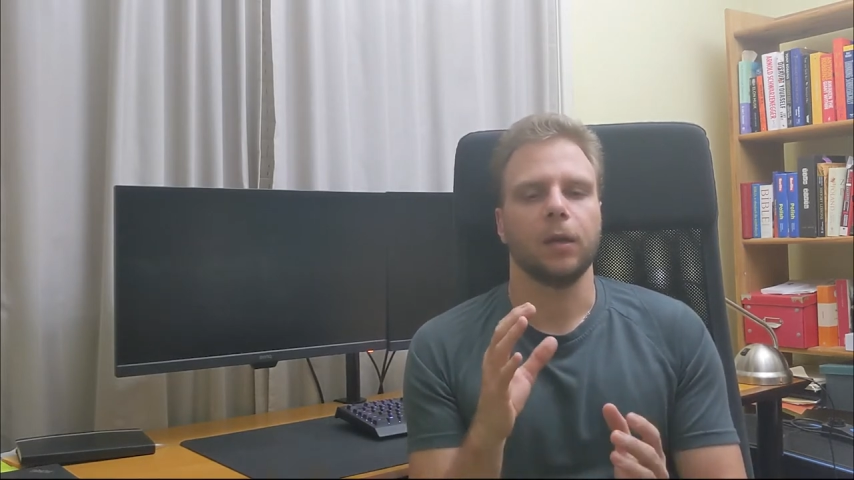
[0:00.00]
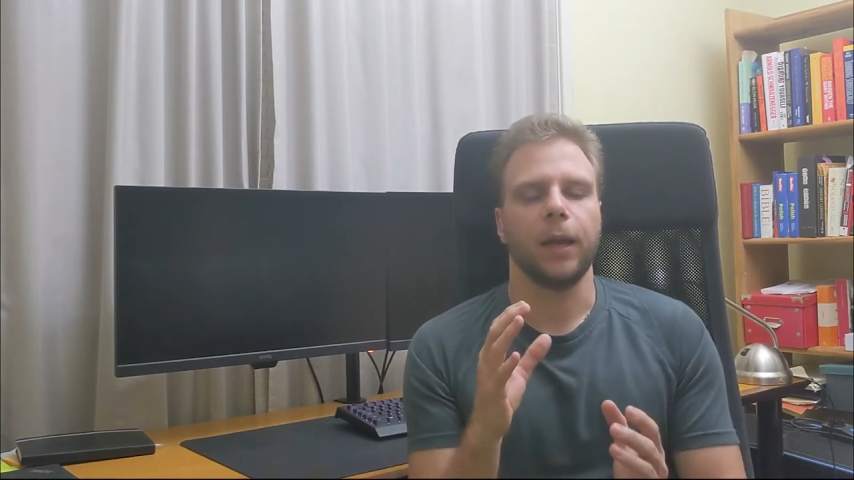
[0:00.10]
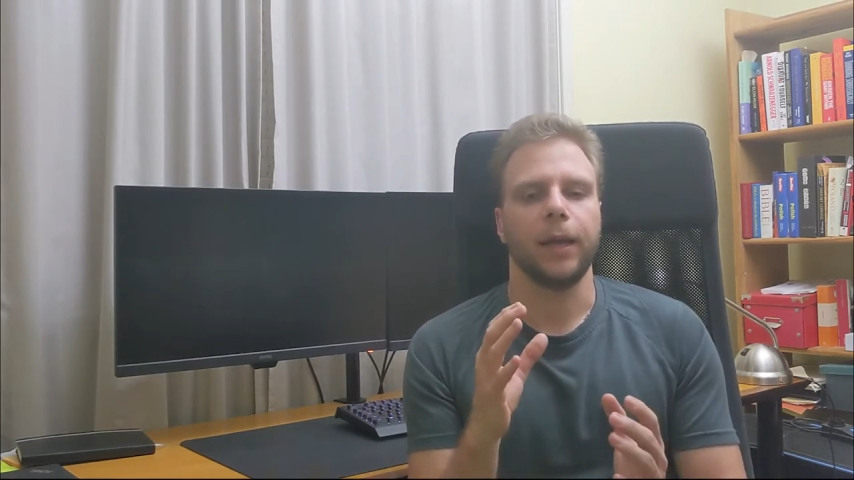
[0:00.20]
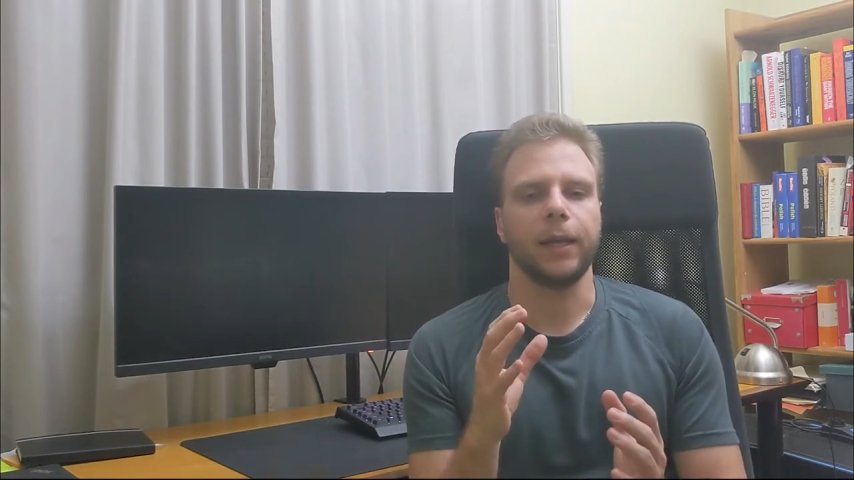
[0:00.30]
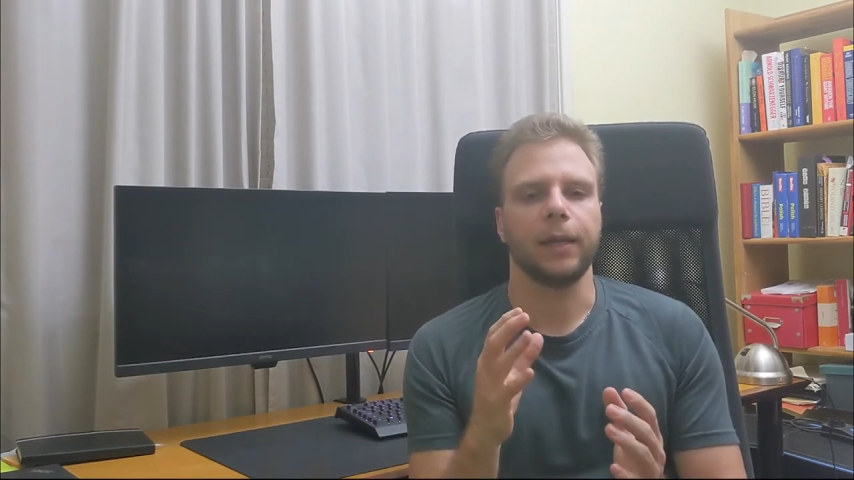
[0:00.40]

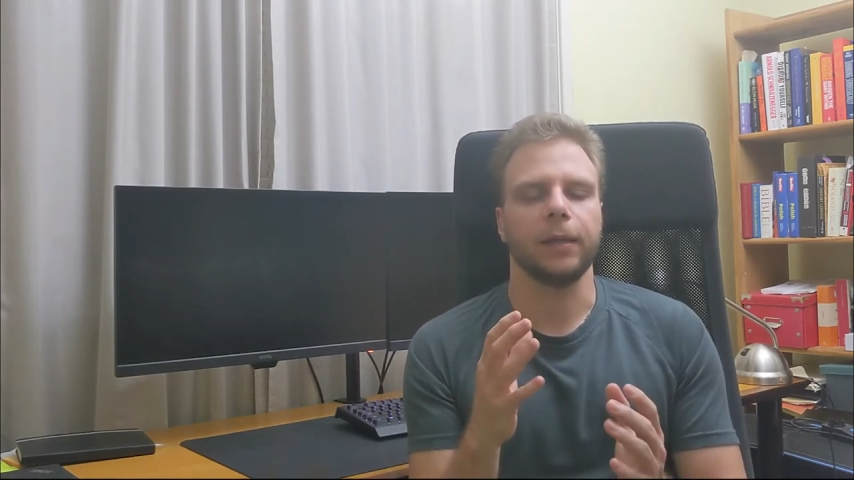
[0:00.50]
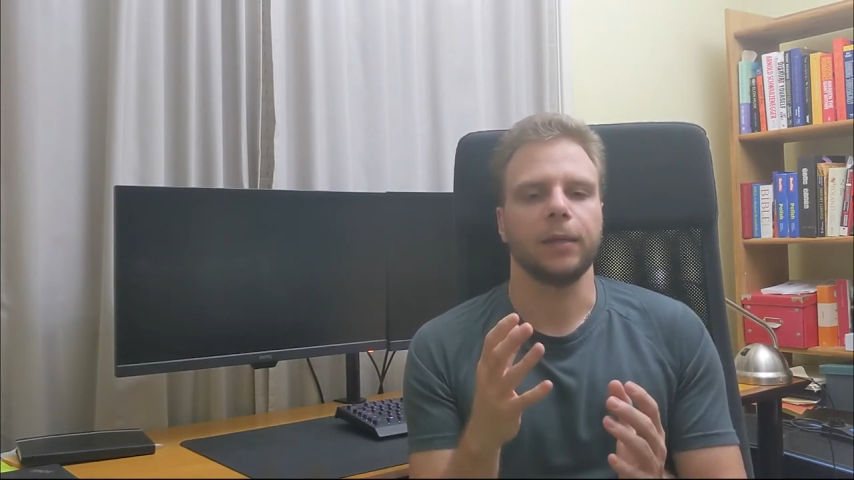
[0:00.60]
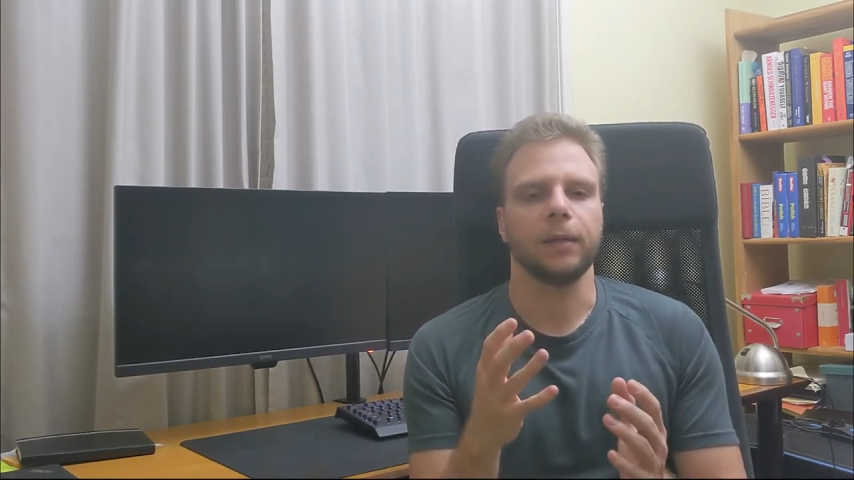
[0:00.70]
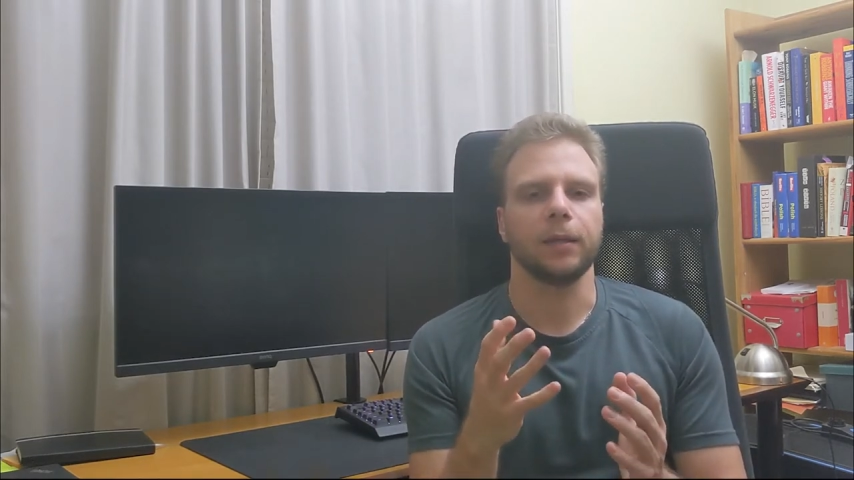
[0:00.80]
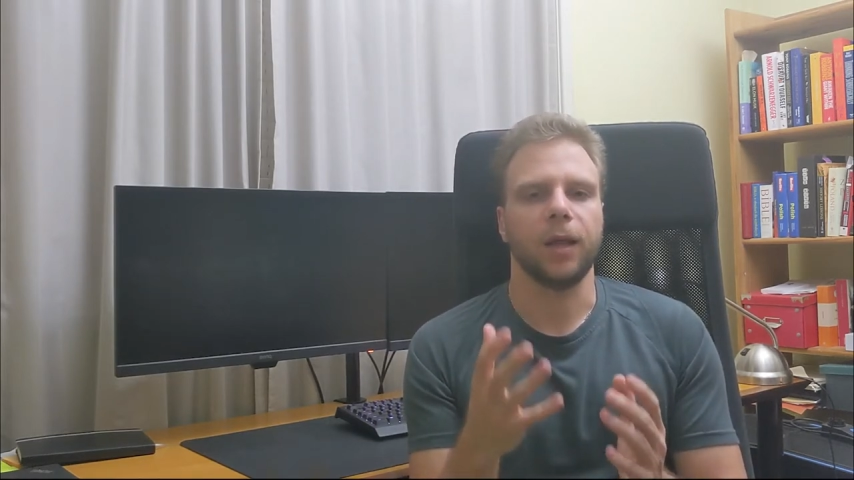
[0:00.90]

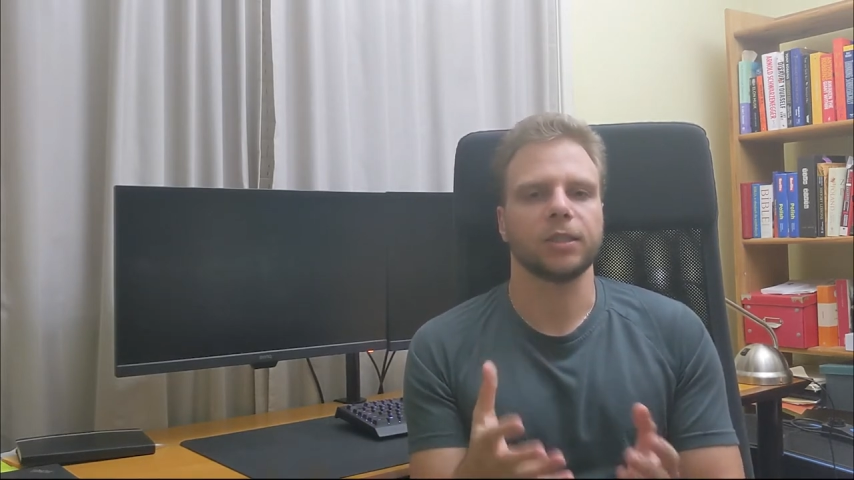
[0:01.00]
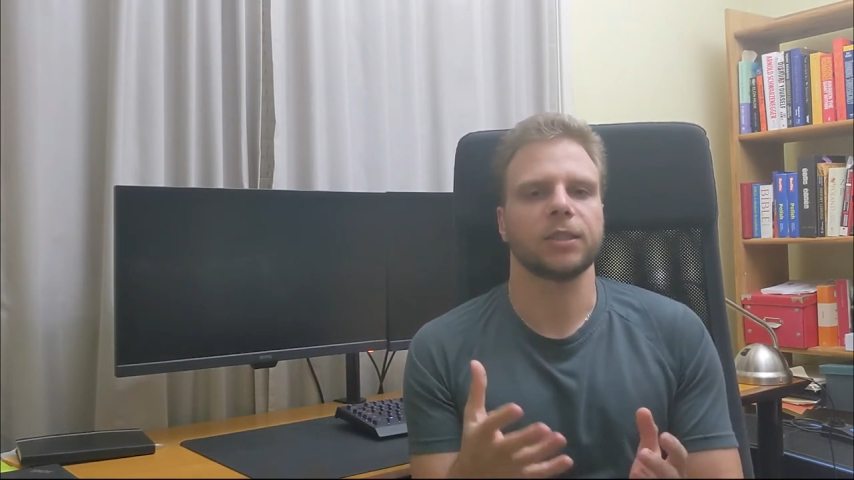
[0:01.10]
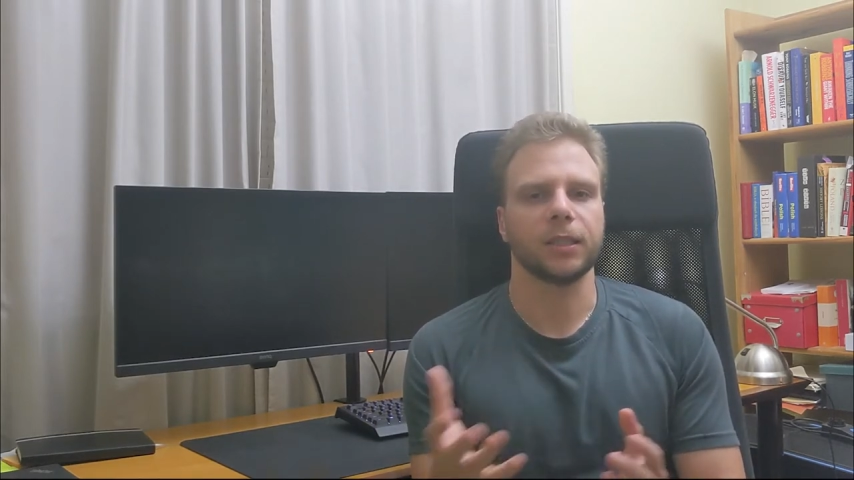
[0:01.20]
a largest